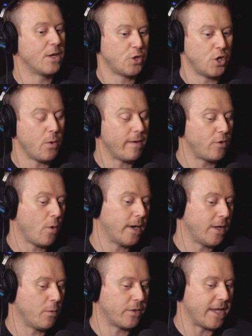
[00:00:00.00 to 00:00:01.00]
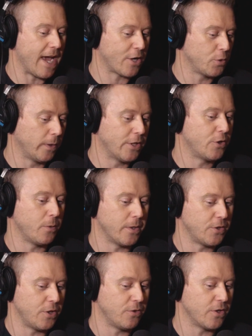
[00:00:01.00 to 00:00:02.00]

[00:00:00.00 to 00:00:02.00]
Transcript: So you have no idea what the actual issue is.